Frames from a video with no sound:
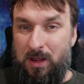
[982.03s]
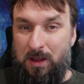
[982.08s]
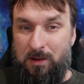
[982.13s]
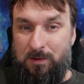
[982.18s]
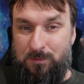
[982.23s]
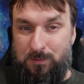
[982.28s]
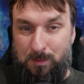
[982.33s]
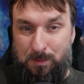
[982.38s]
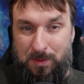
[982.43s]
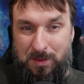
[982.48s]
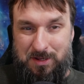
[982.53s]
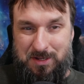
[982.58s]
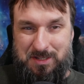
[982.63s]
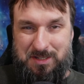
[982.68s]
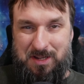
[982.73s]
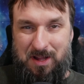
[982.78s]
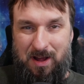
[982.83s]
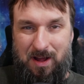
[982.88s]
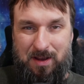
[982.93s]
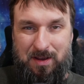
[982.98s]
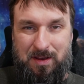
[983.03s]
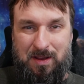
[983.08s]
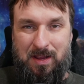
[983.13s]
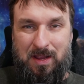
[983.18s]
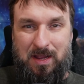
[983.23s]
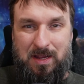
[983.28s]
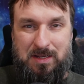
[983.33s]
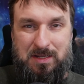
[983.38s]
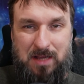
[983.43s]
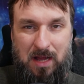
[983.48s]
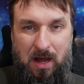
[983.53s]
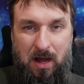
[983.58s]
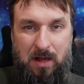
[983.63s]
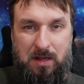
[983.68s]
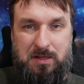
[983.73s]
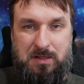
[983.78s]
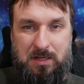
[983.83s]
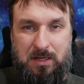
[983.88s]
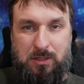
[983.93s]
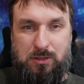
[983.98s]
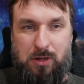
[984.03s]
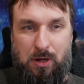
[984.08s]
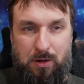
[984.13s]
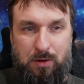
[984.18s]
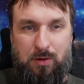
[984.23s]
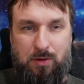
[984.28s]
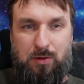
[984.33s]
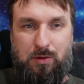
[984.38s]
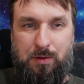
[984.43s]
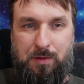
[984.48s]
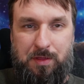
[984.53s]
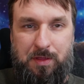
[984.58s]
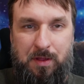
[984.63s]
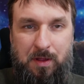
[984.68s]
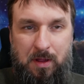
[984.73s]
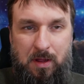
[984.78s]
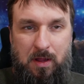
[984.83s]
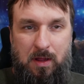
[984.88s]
from the sun to us here on Earth,